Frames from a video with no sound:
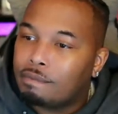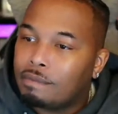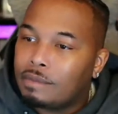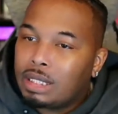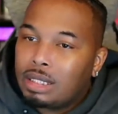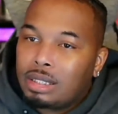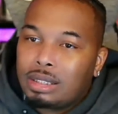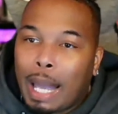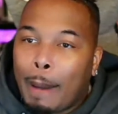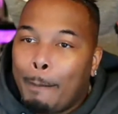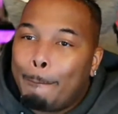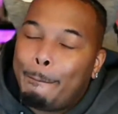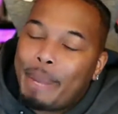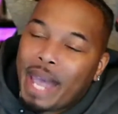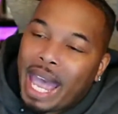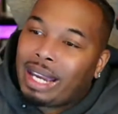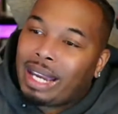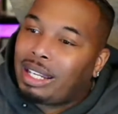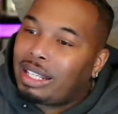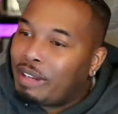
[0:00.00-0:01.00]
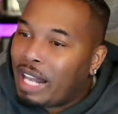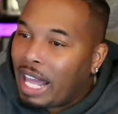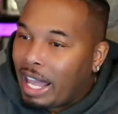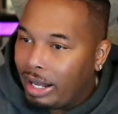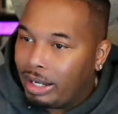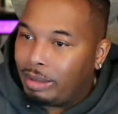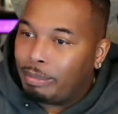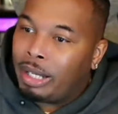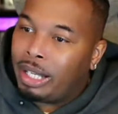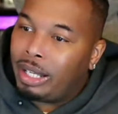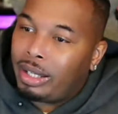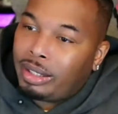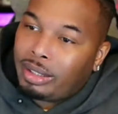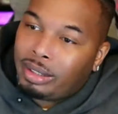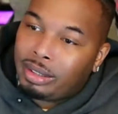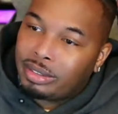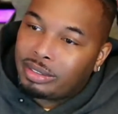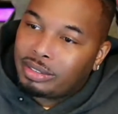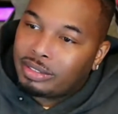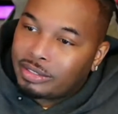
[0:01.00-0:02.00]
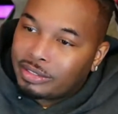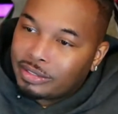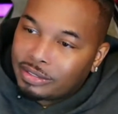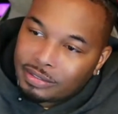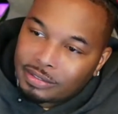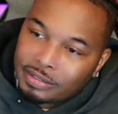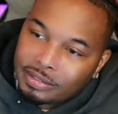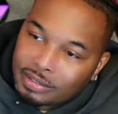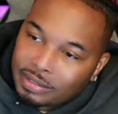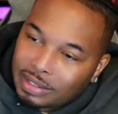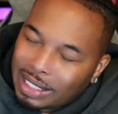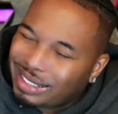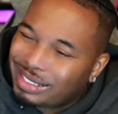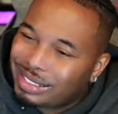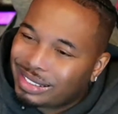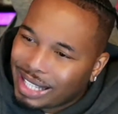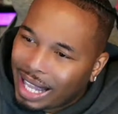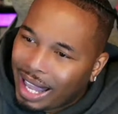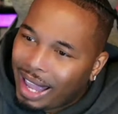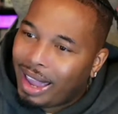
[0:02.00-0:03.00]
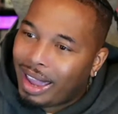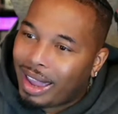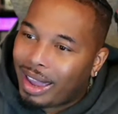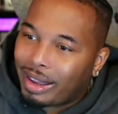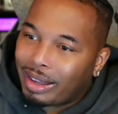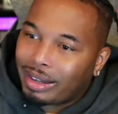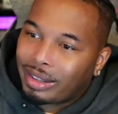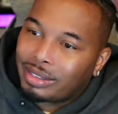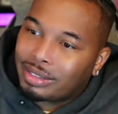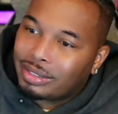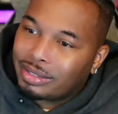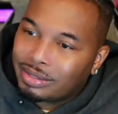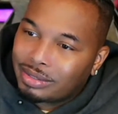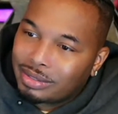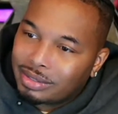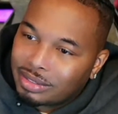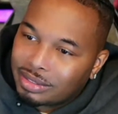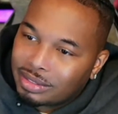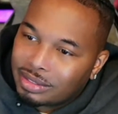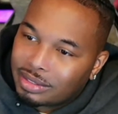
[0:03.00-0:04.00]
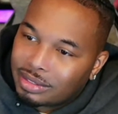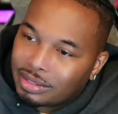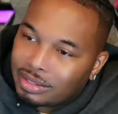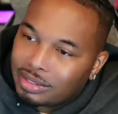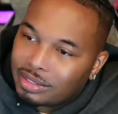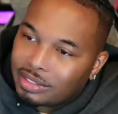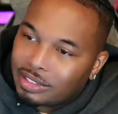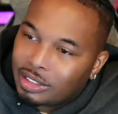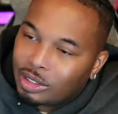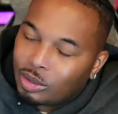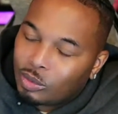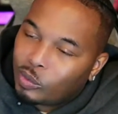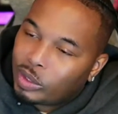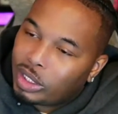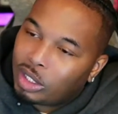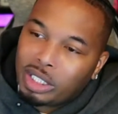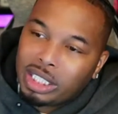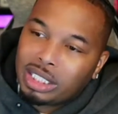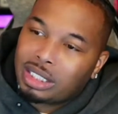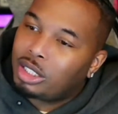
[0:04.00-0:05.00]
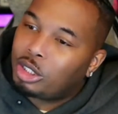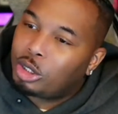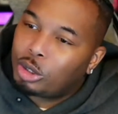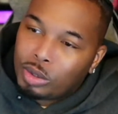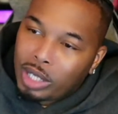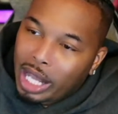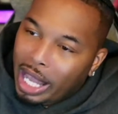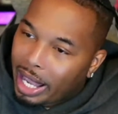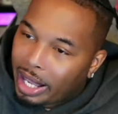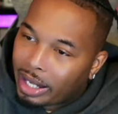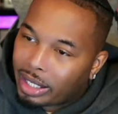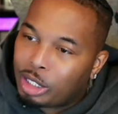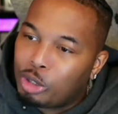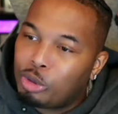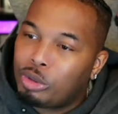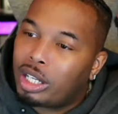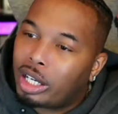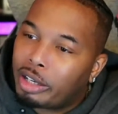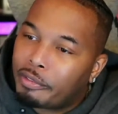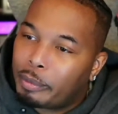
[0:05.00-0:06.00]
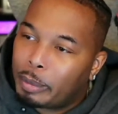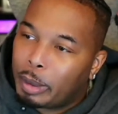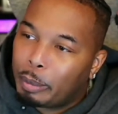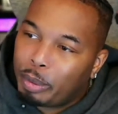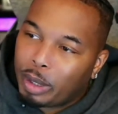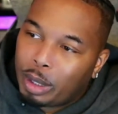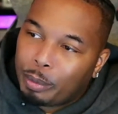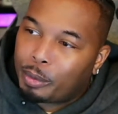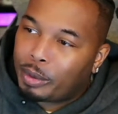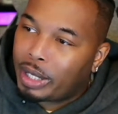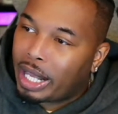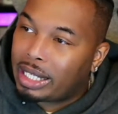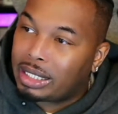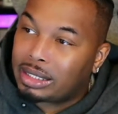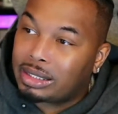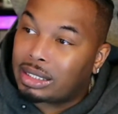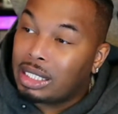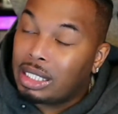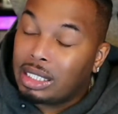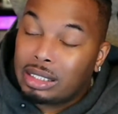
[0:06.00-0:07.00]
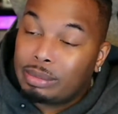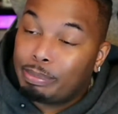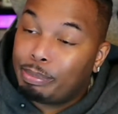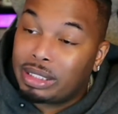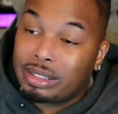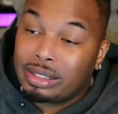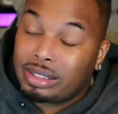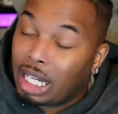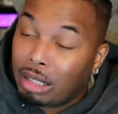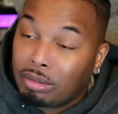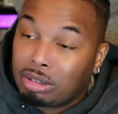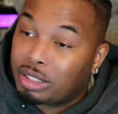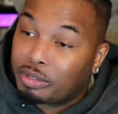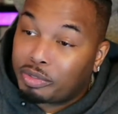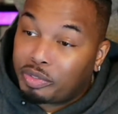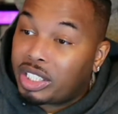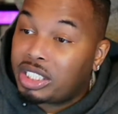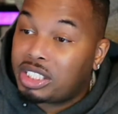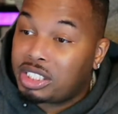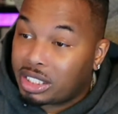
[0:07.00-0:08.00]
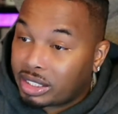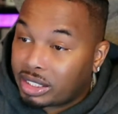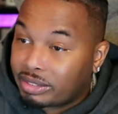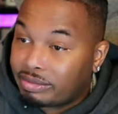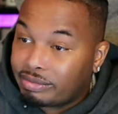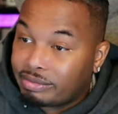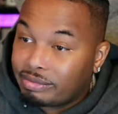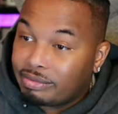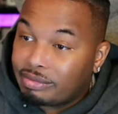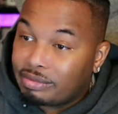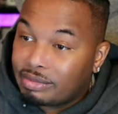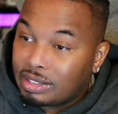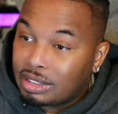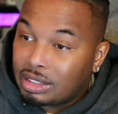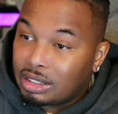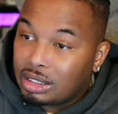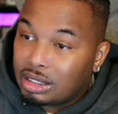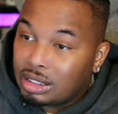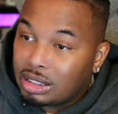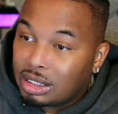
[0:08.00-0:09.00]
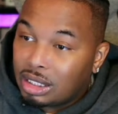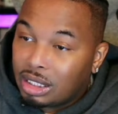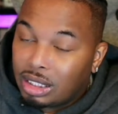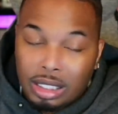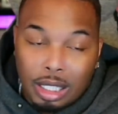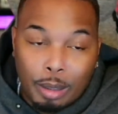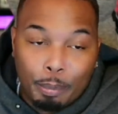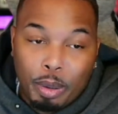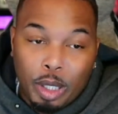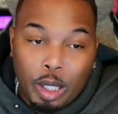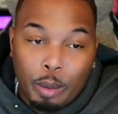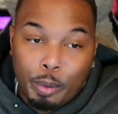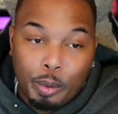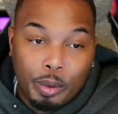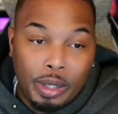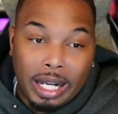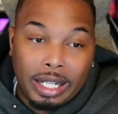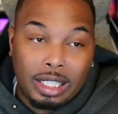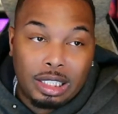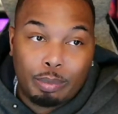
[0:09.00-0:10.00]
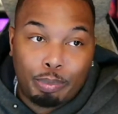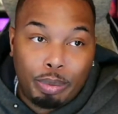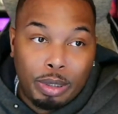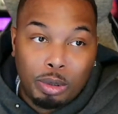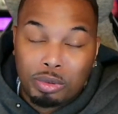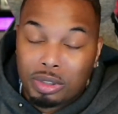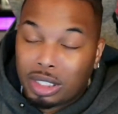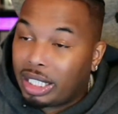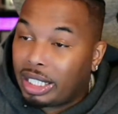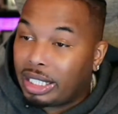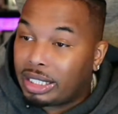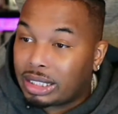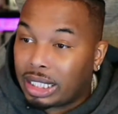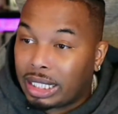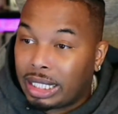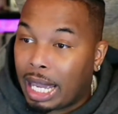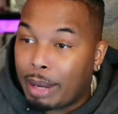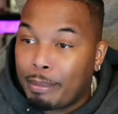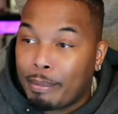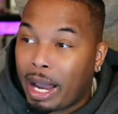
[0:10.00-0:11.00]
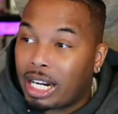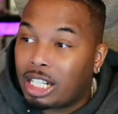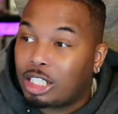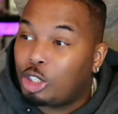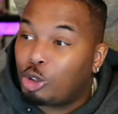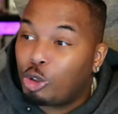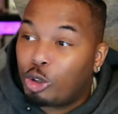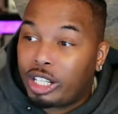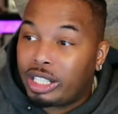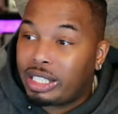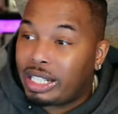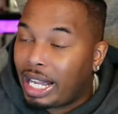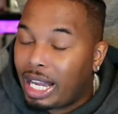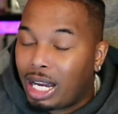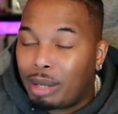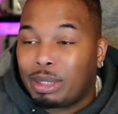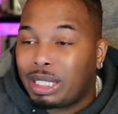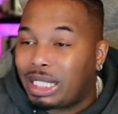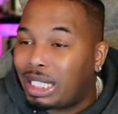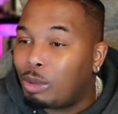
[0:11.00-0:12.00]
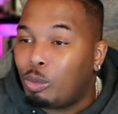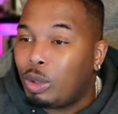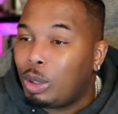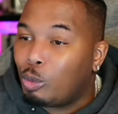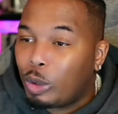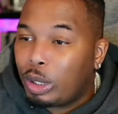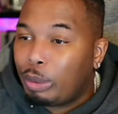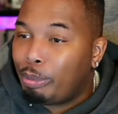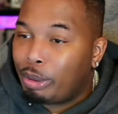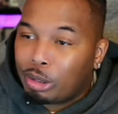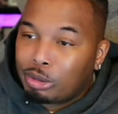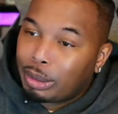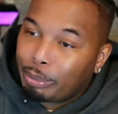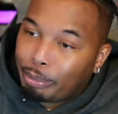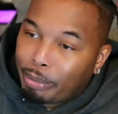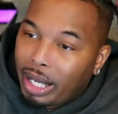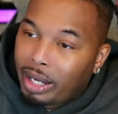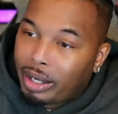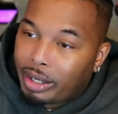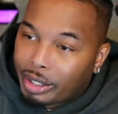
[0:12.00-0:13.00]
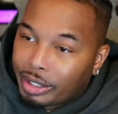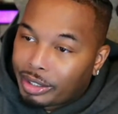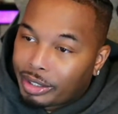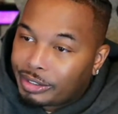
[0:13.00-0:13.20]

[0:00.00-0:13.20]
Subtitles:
Stop begging that, man. That's sad. We don't need to do that. You come from a people that has been self-sufficient. A people that has built things, and they might have tore it down, but then we rebuilt it better.